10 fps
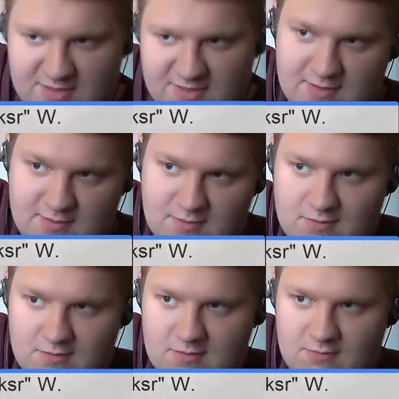
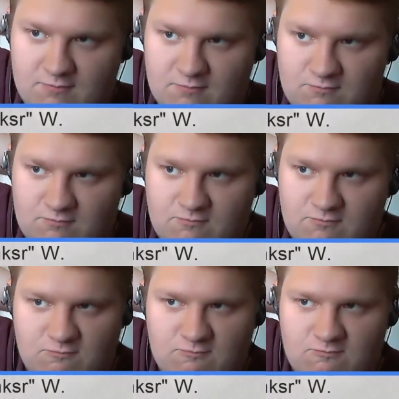Wetzel, and
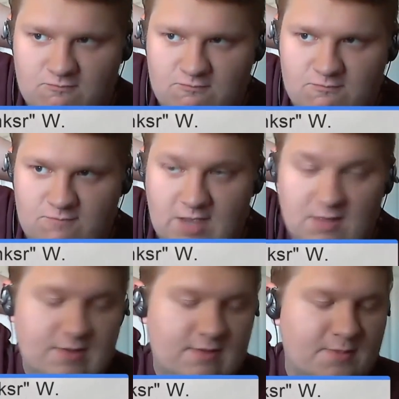yeah,
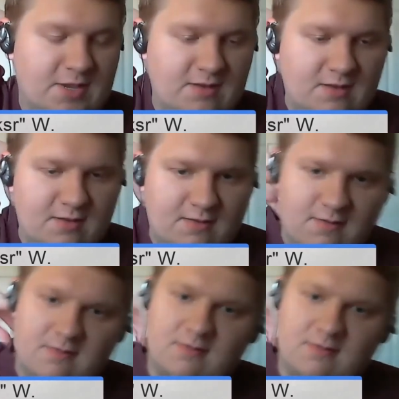that's about
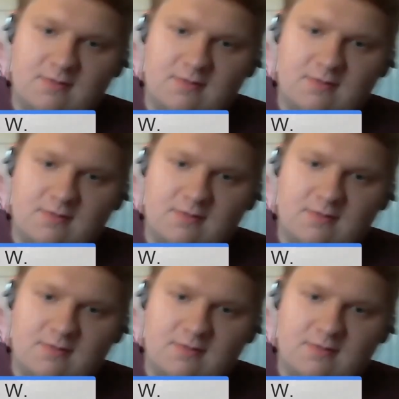it.